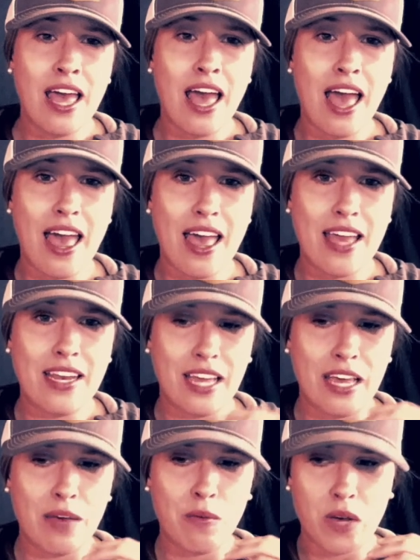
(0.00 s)
and
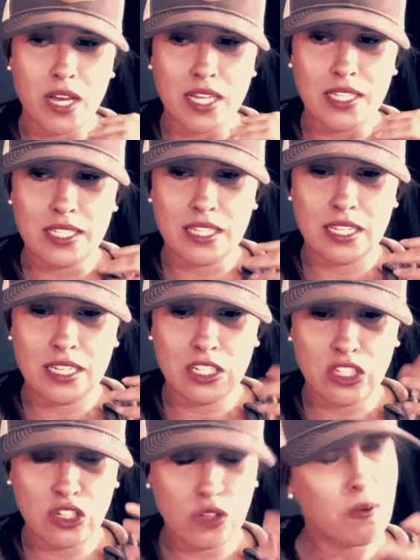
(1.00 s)
it was
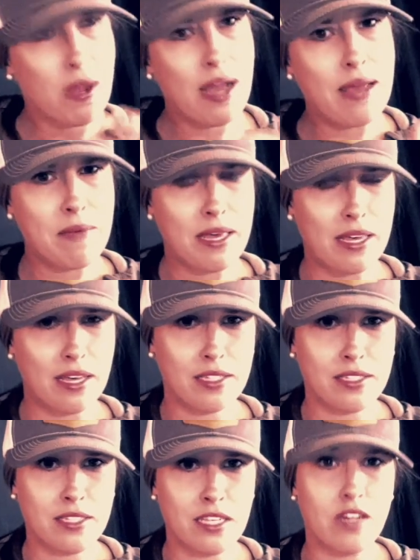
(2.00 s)
describing a
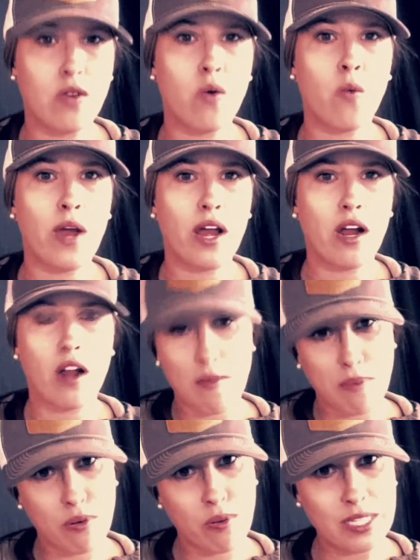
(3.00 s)
scene where a
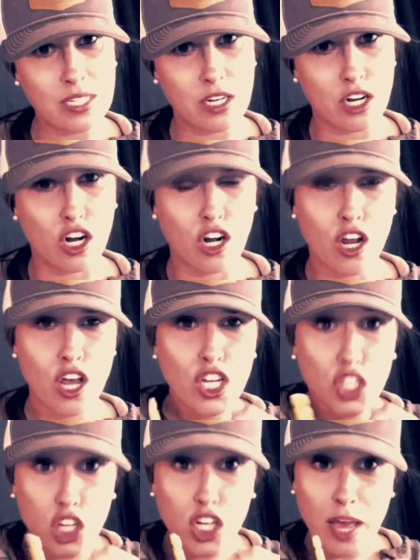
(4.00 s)
prisoner
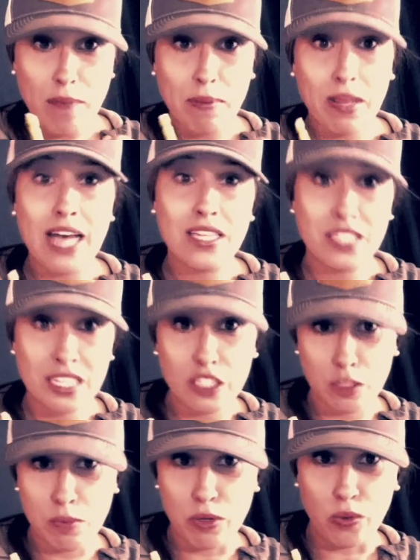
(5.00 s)
took a plastic
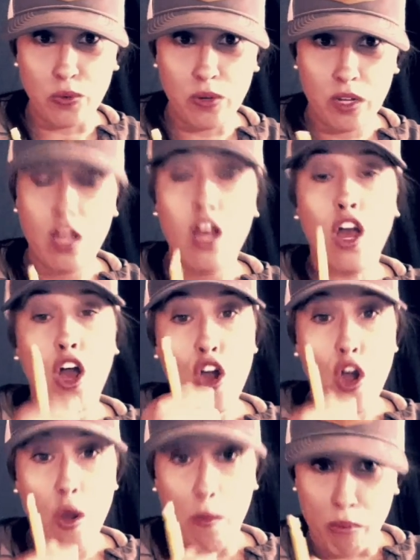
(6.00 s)
spoon,
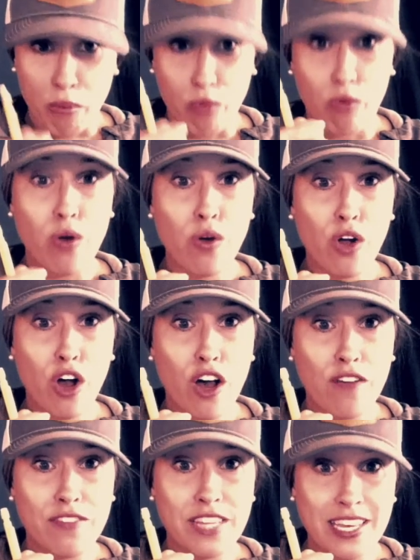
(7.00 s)
broke
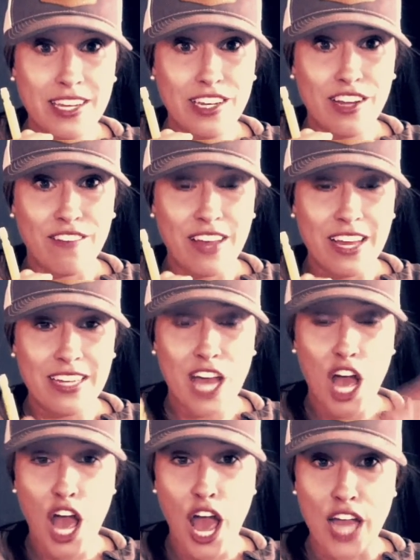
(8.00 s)
off the end of it,
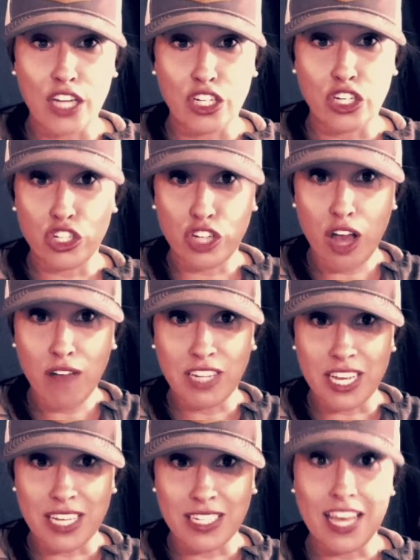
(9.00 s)
and shoved
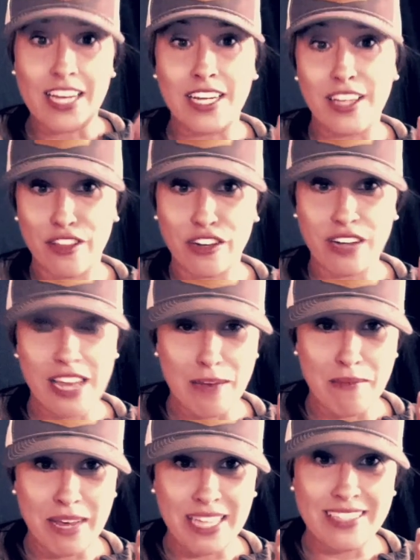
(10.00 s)
it in another
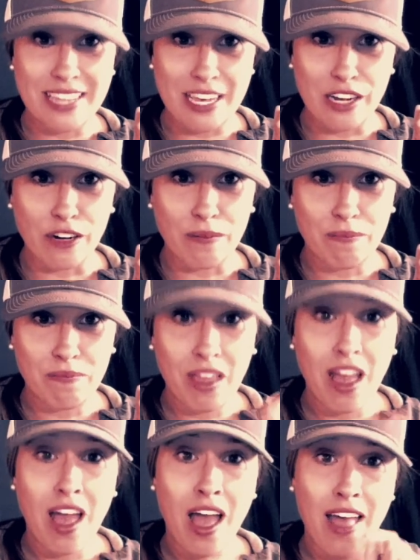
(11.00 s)
inmate's ear.
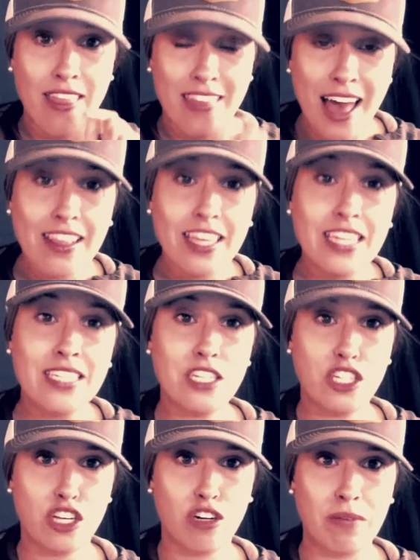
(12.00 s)
That, ladies and
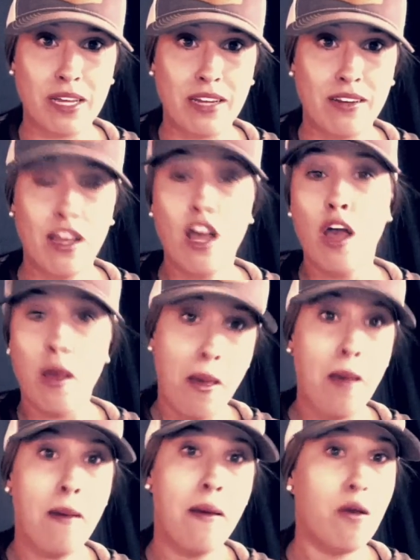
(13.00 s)
gentlemen,
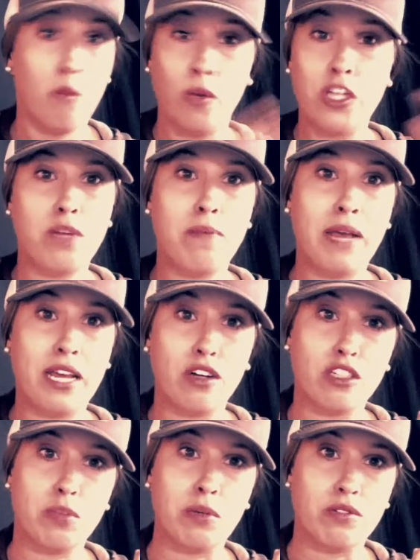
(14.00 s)
we should ban all
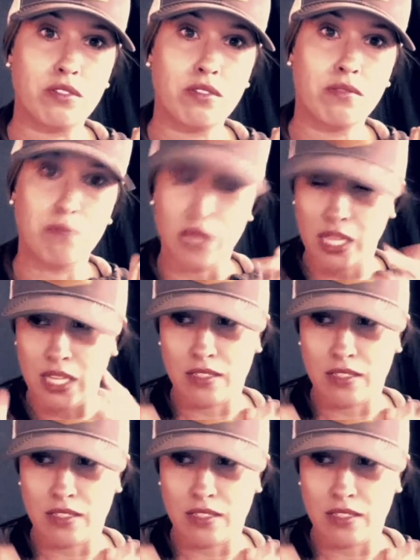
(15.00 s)
spoons, because